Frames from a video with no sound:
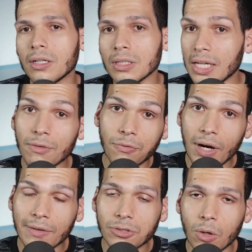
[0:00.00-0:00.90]
leave a
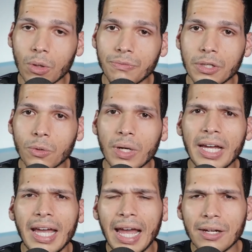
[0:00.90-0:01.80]
5-star review
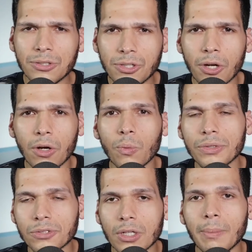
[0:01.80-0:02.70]
and share with
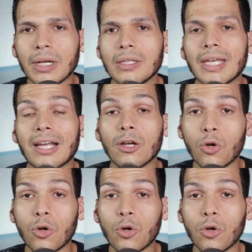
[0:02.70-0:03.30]
somebody that could